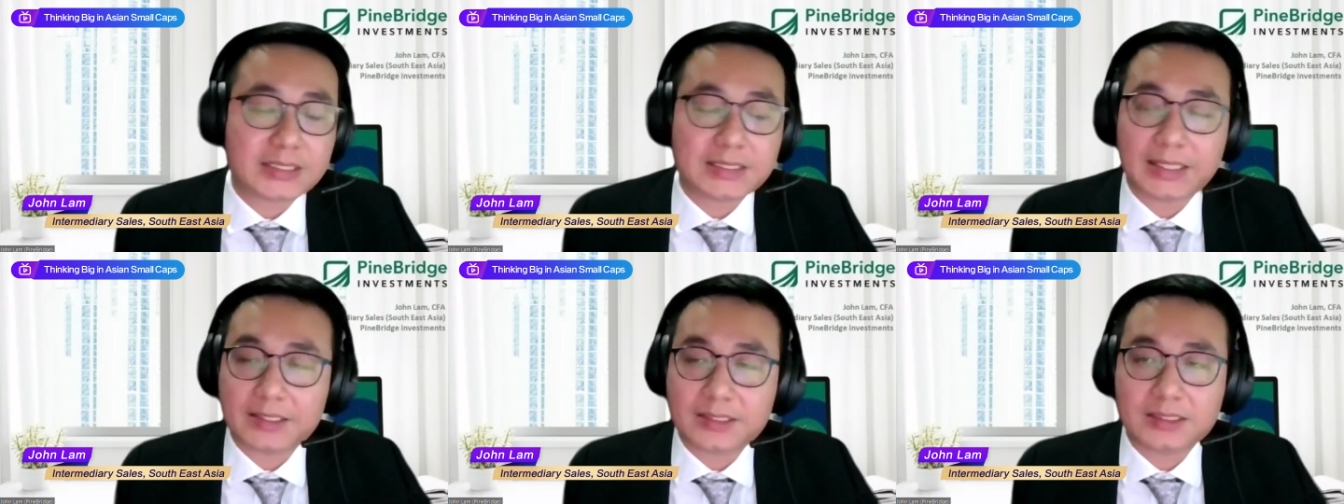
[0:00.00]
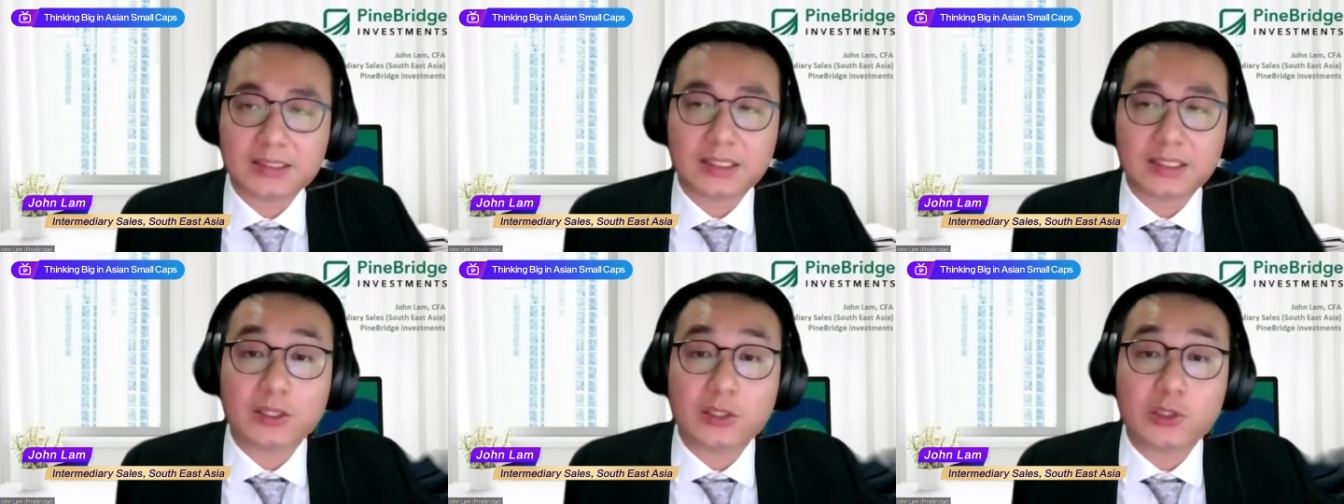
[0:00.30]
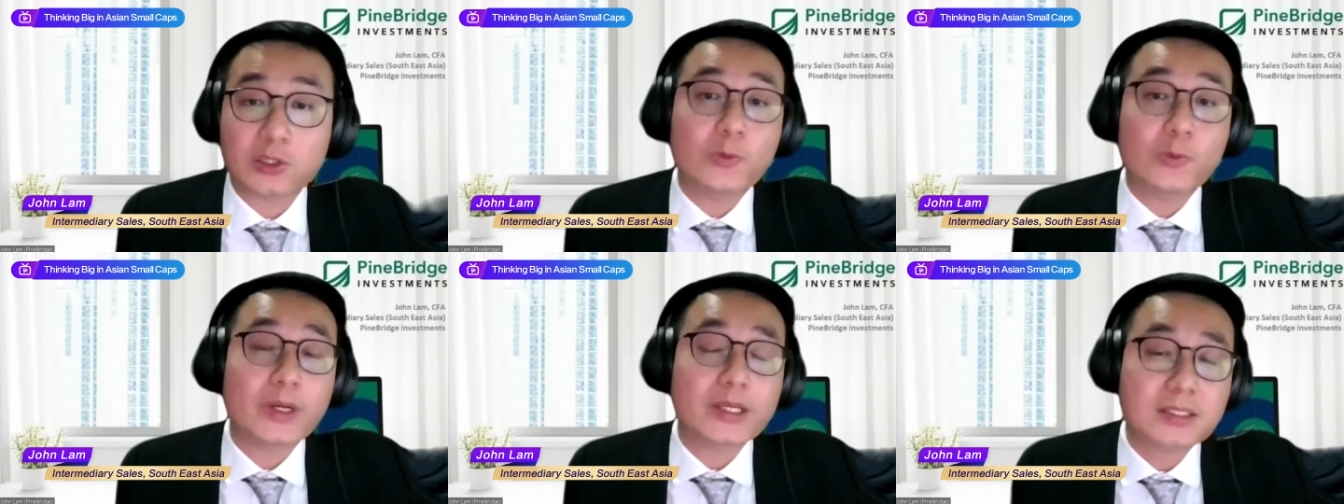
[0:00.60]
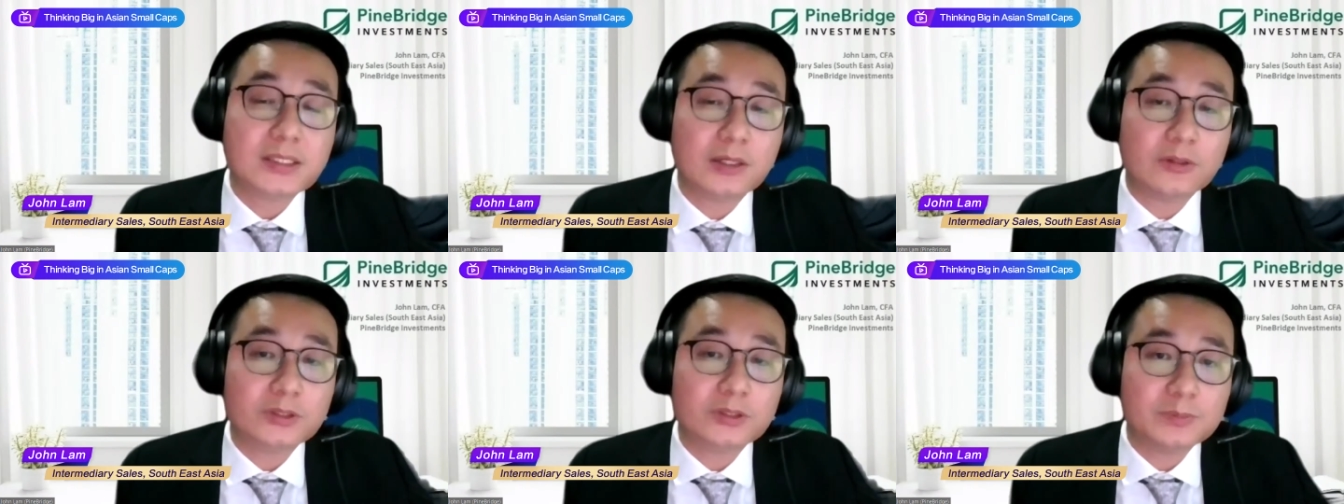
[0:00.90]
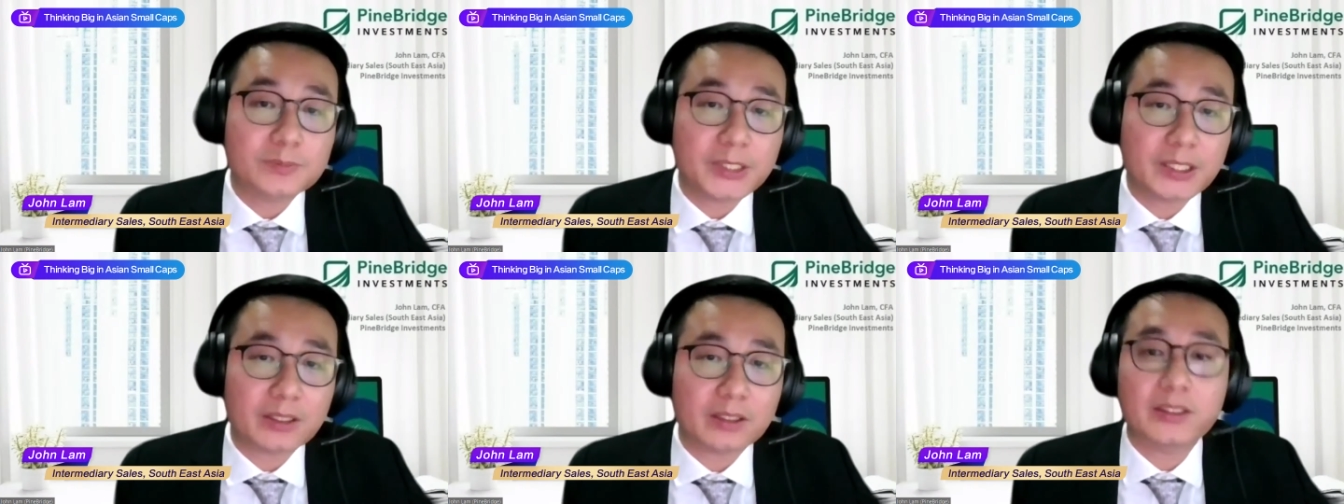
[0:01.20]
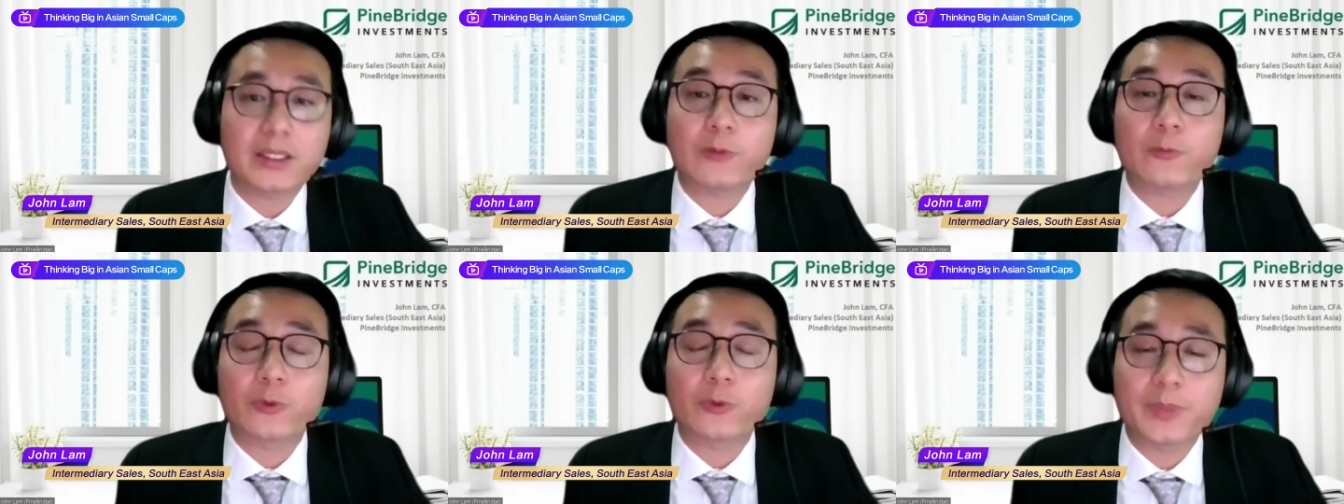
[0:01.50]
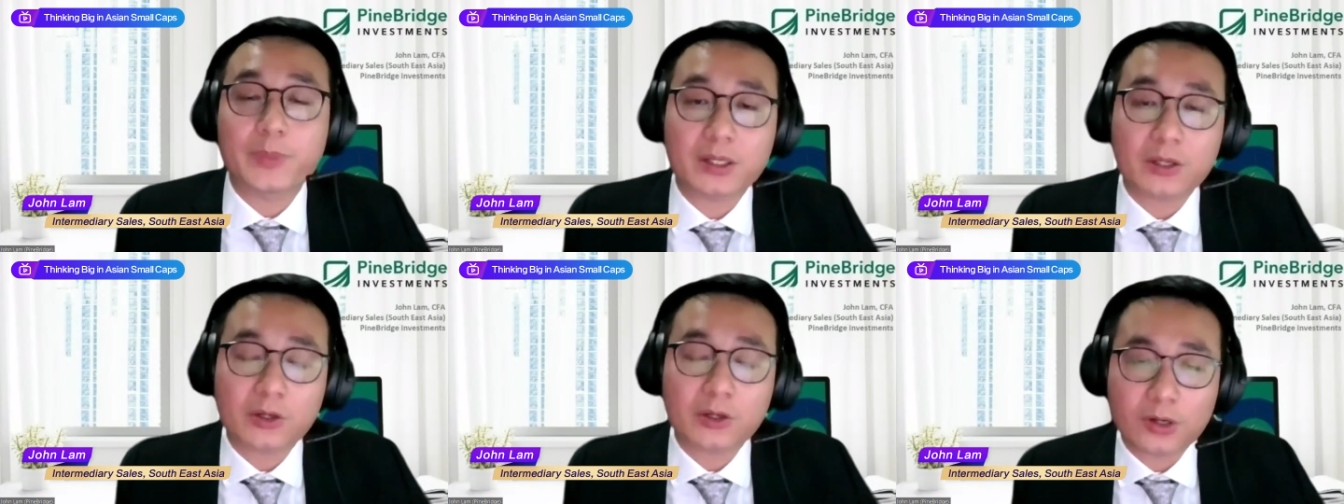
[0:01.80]
let's say, the US counterpart, that would
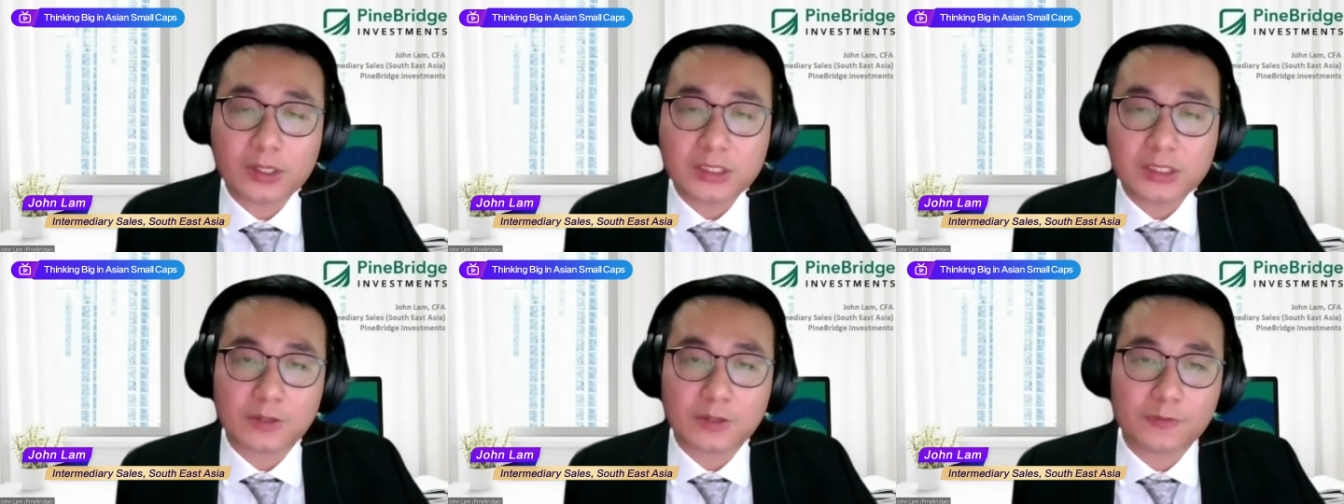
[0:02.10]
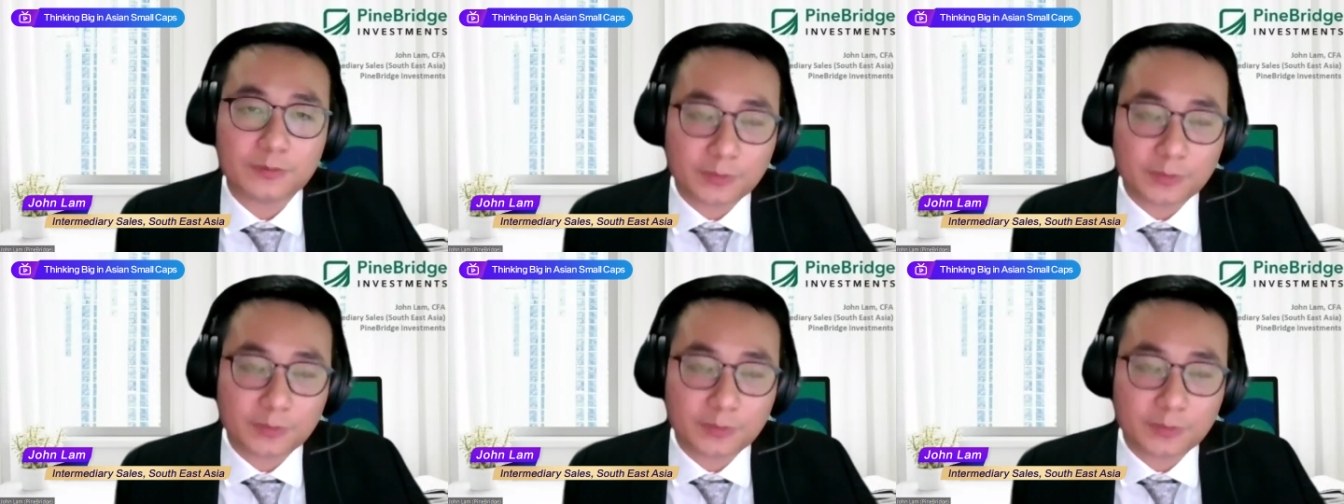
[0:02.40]
be a cause of